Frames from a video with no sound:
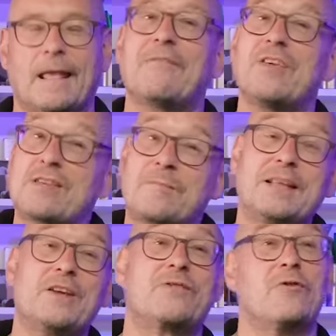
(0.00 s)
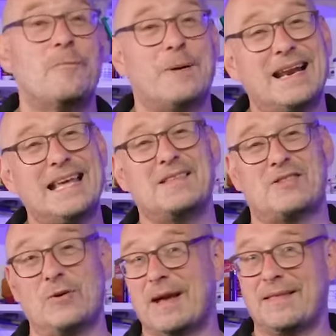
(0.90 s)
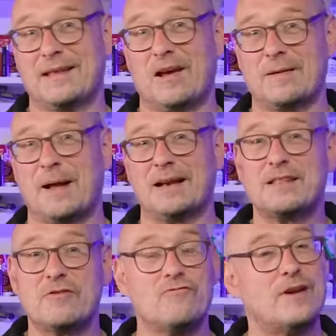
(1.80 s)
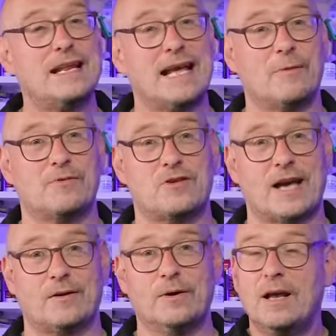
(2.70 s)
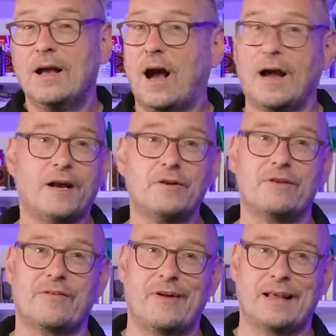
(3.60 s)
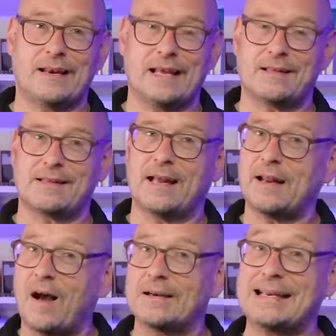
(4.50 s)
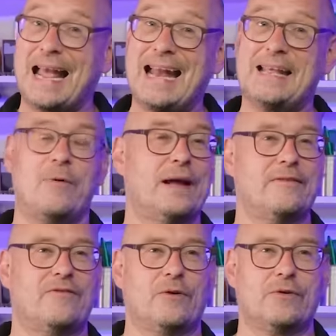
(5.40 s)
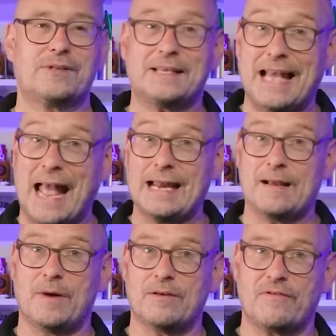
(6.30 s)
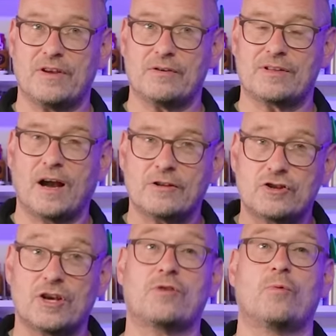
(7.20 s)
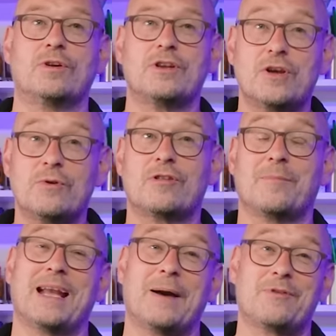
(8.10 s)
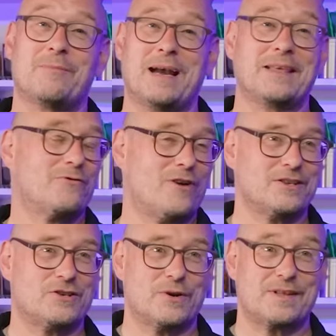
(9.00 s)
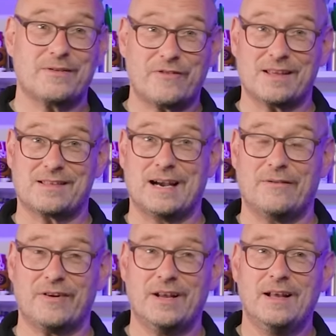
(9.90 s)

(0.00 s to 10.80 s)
If this has been useful, please do hit the like button as it really helps the channel. I don't use affiliate links and aren't in any way influenced in any of my reviews. I just want you to be able to make the right choices for yourself.